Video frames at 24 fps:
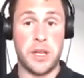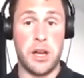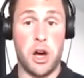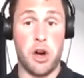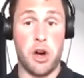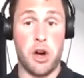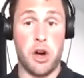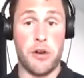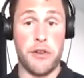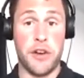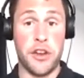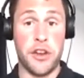
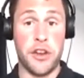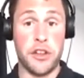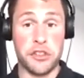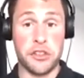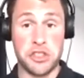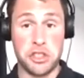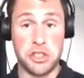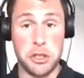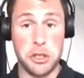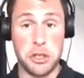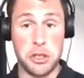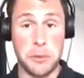are on a
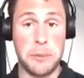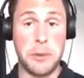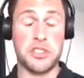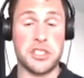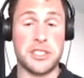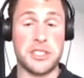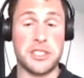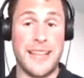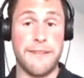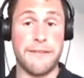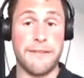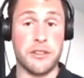
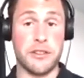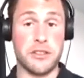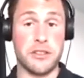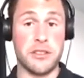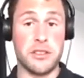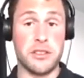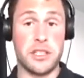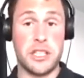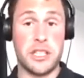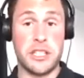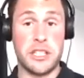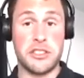subconscious
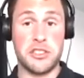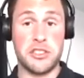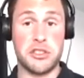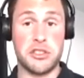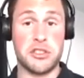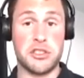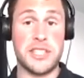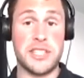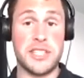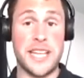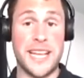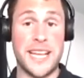level
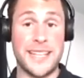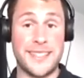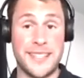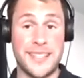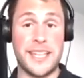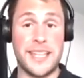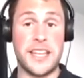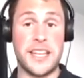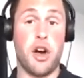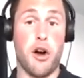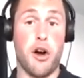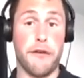setting
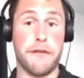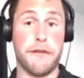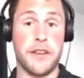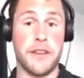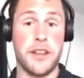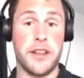off